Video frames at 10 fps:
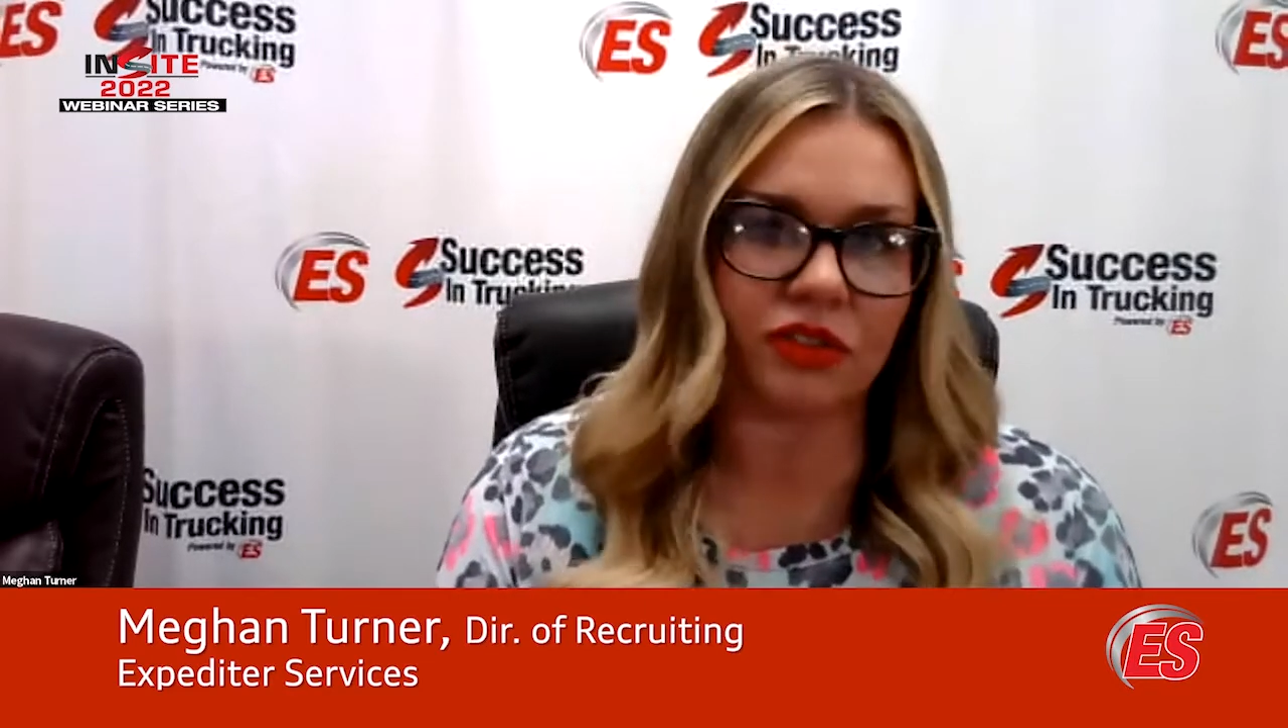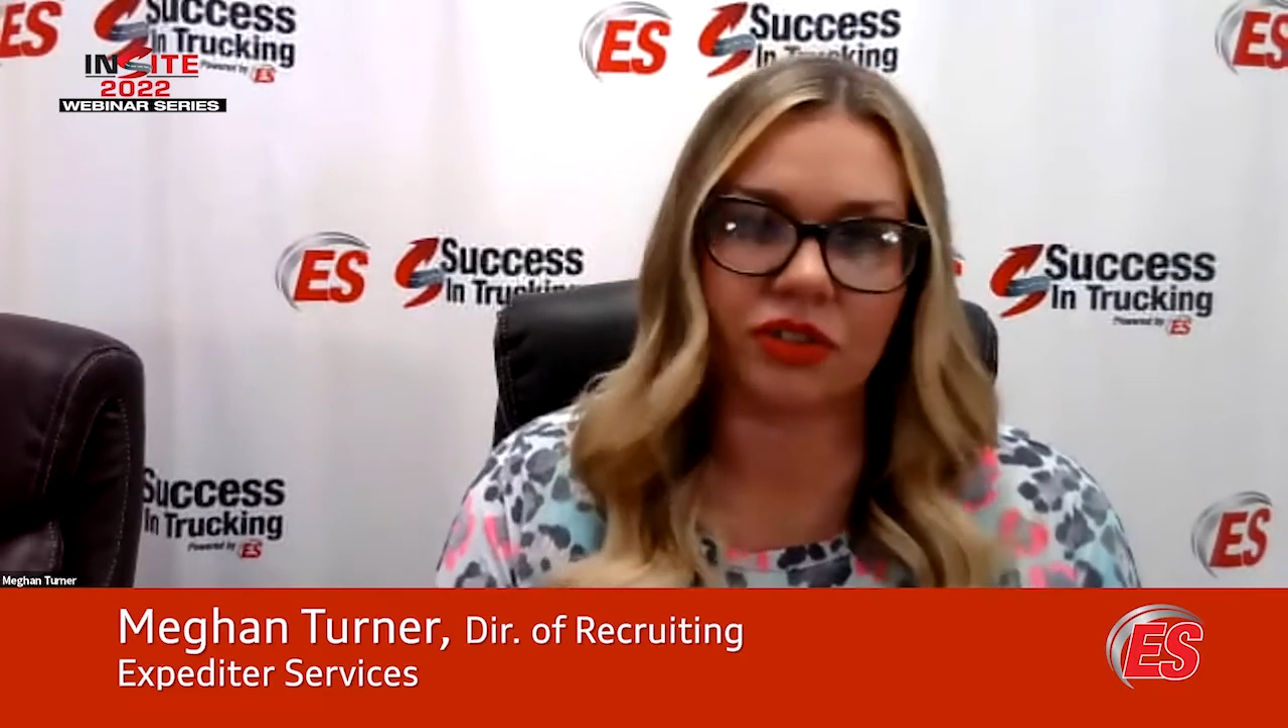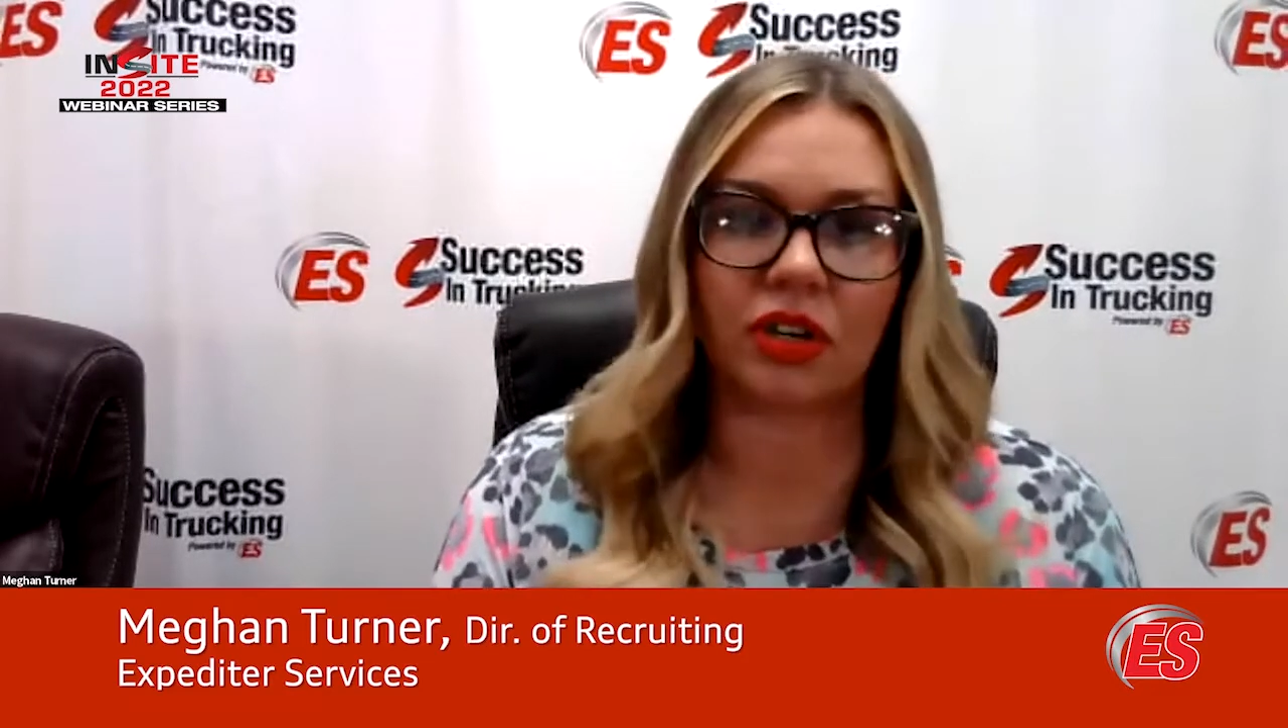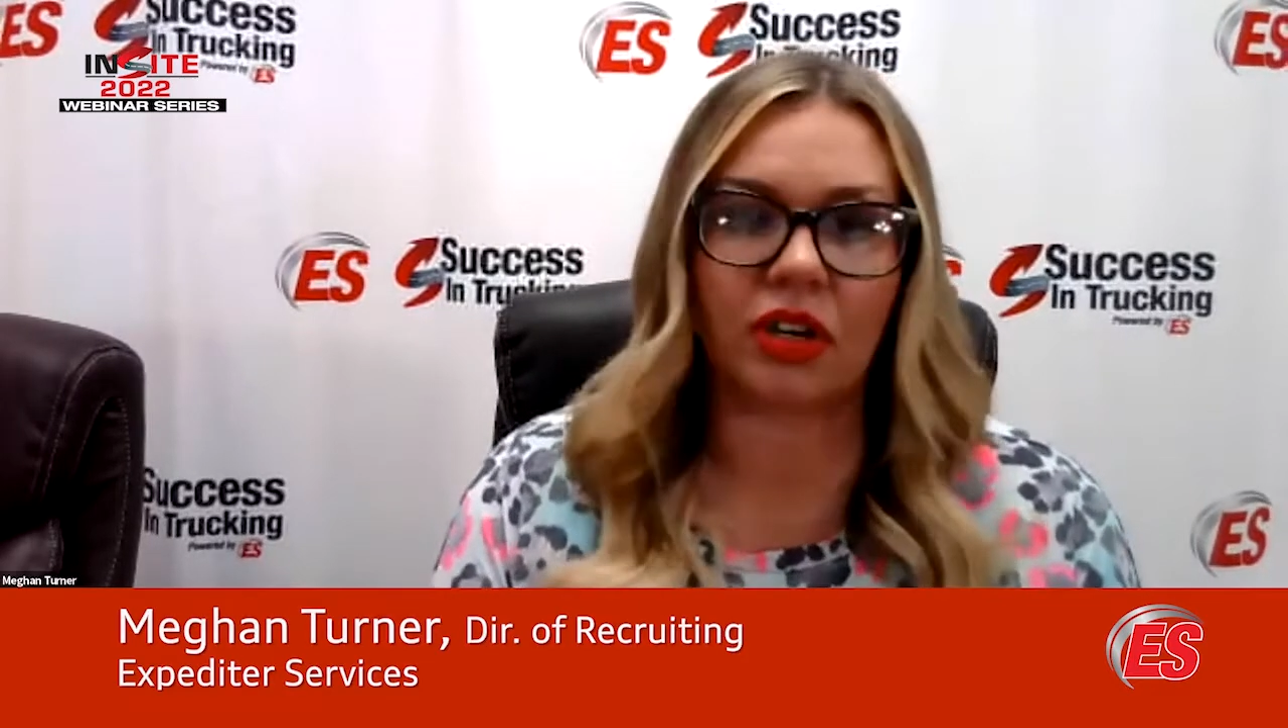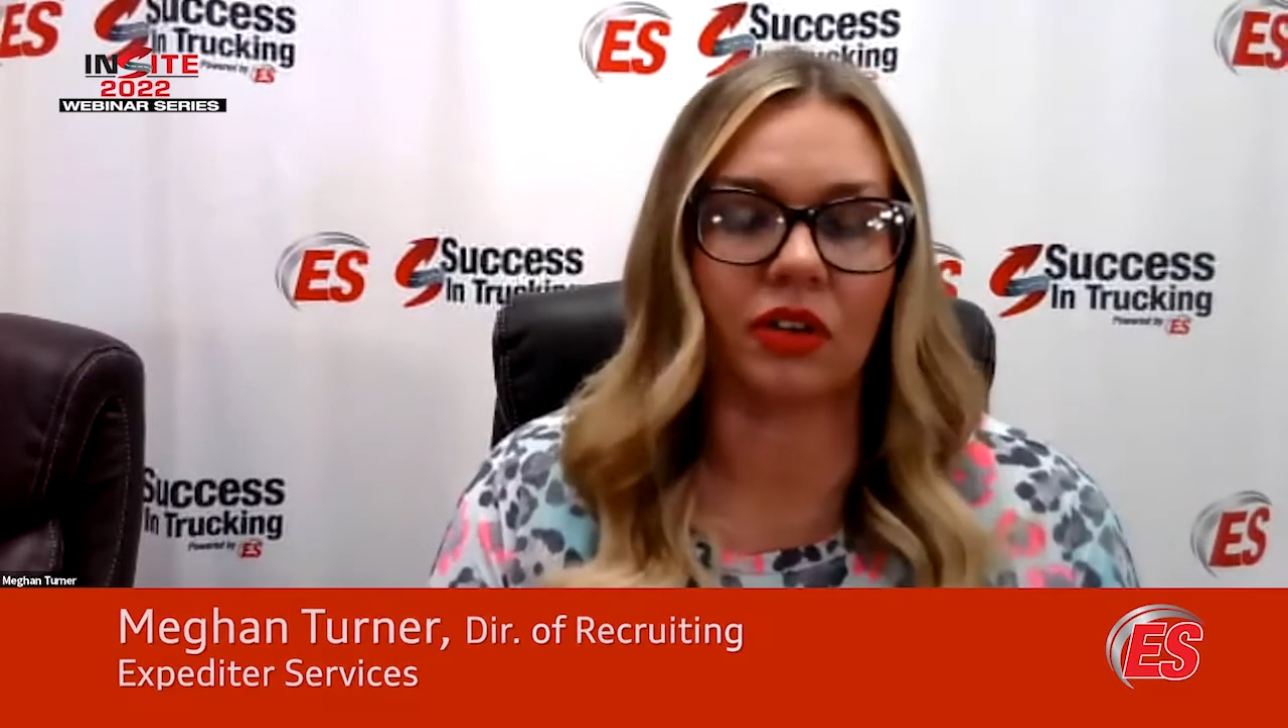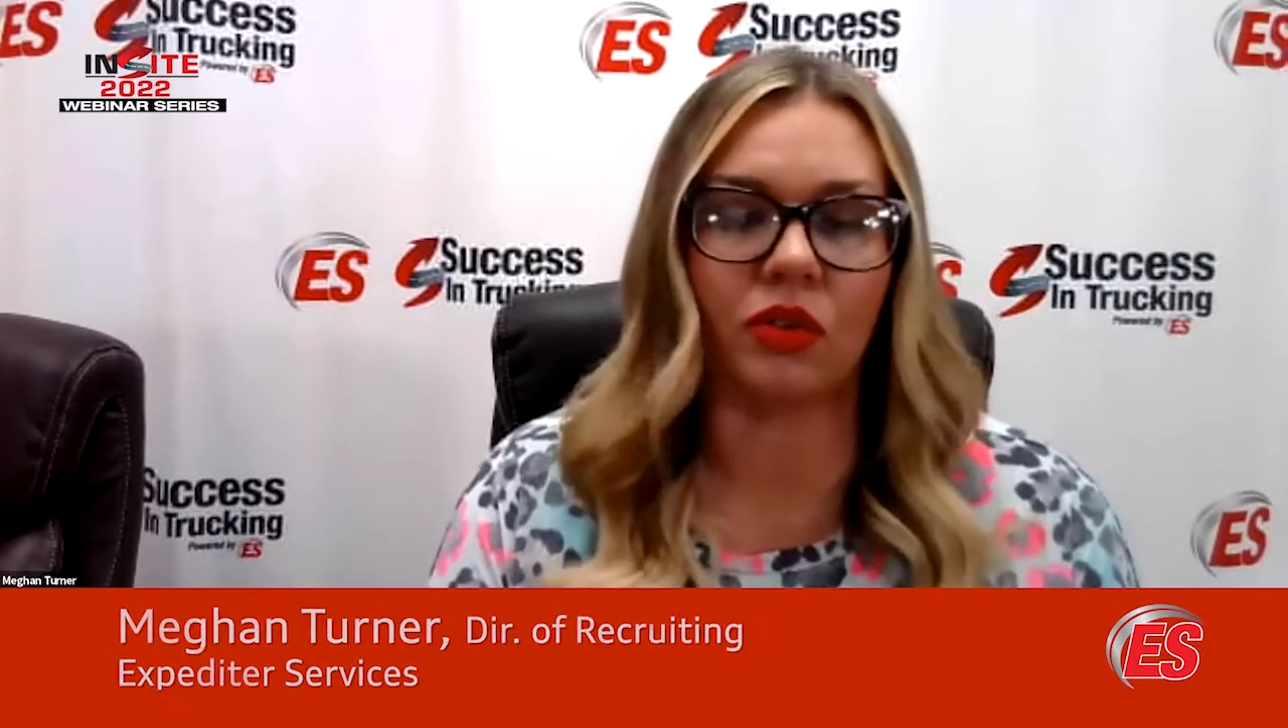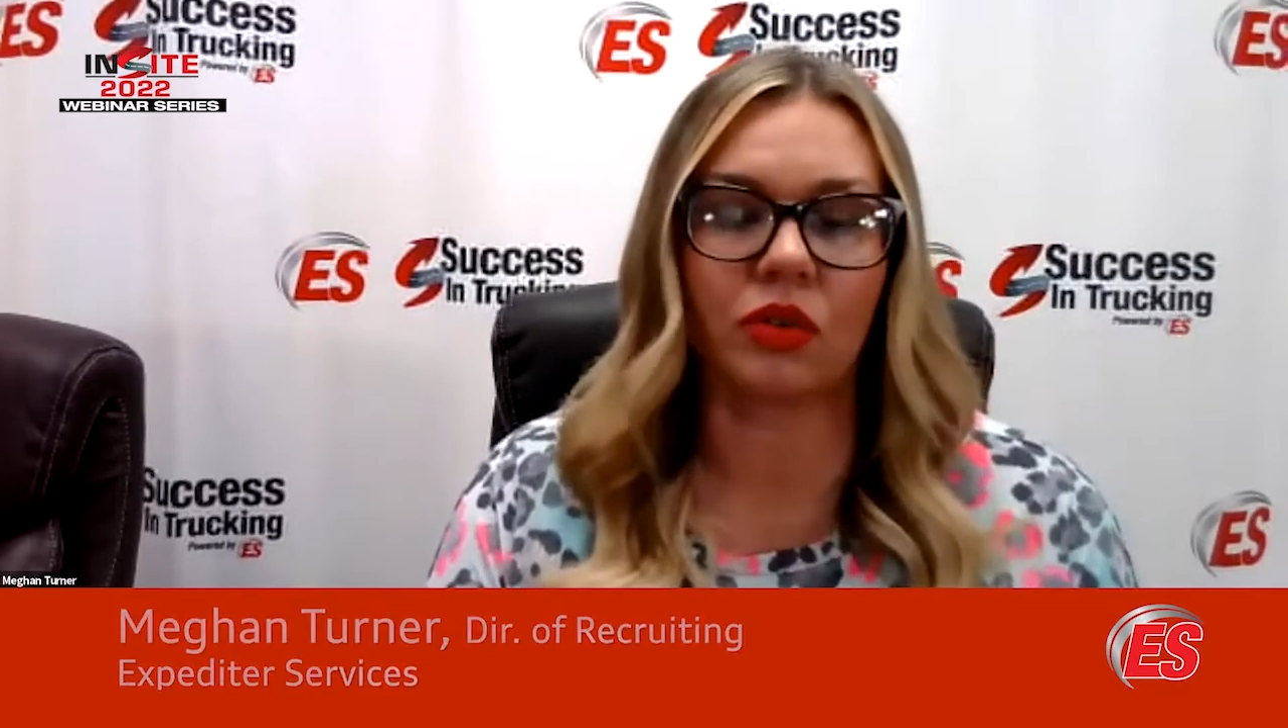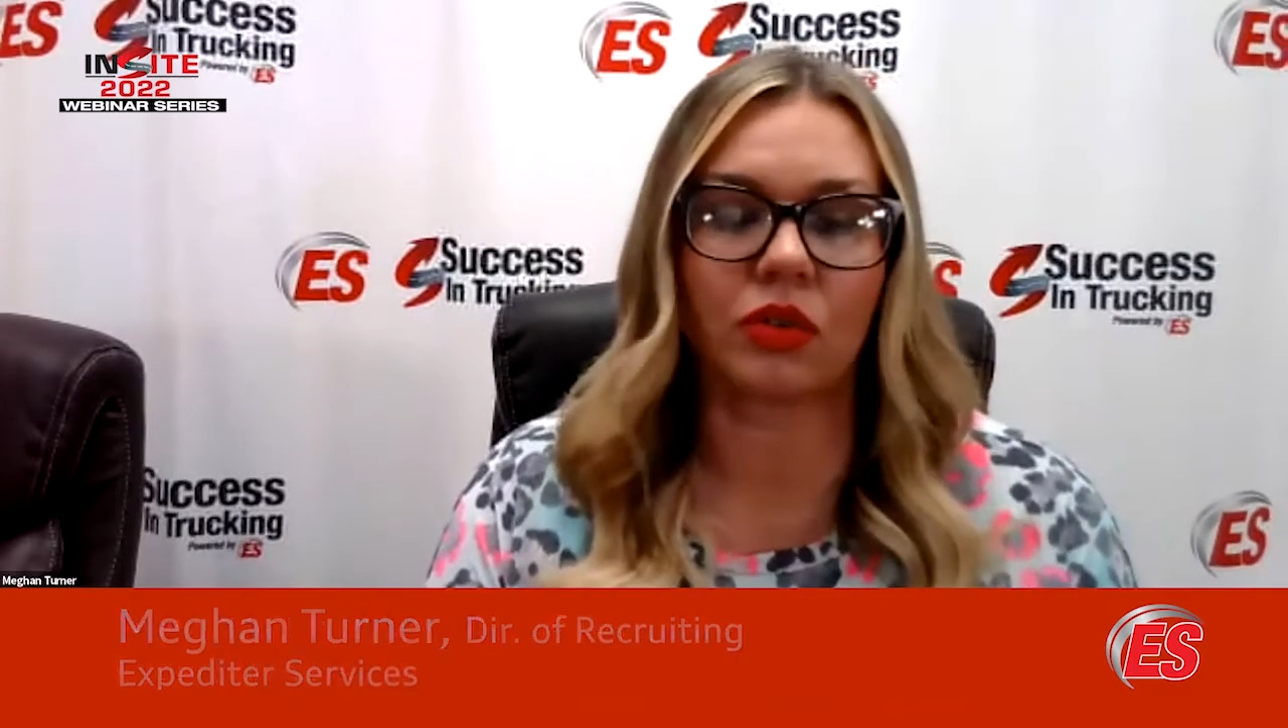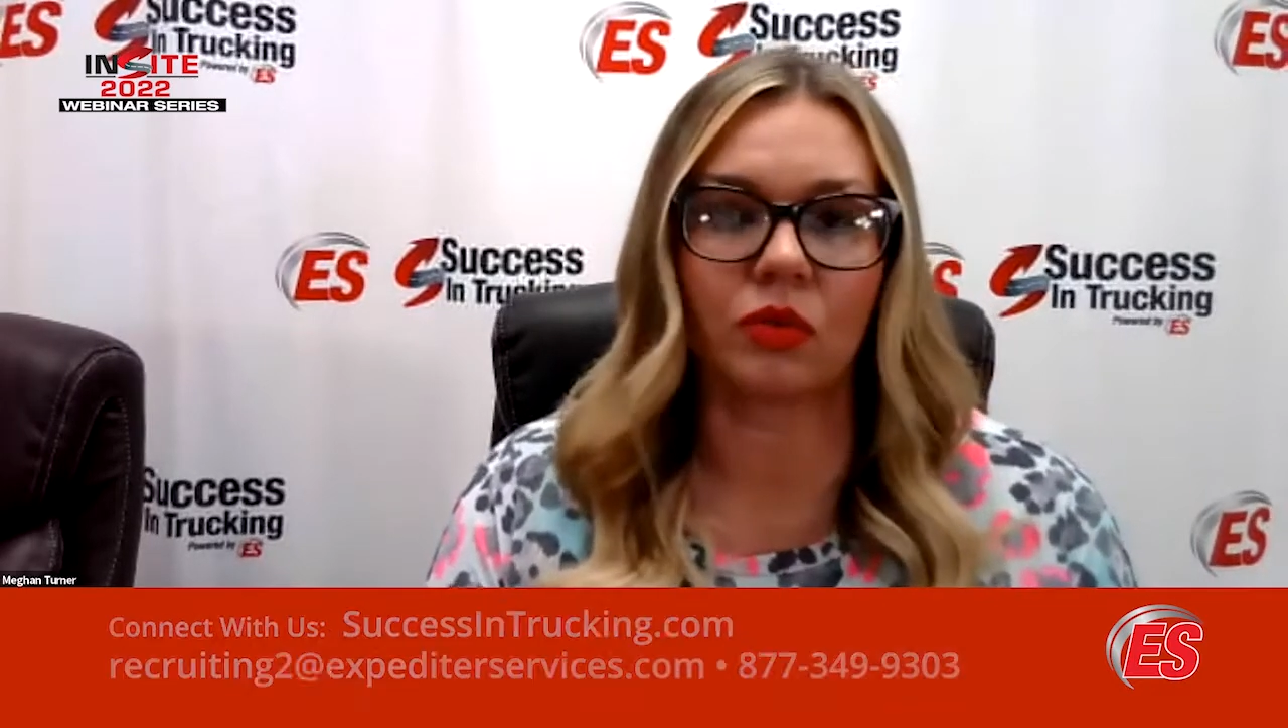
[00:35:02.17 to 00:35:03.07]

a truck or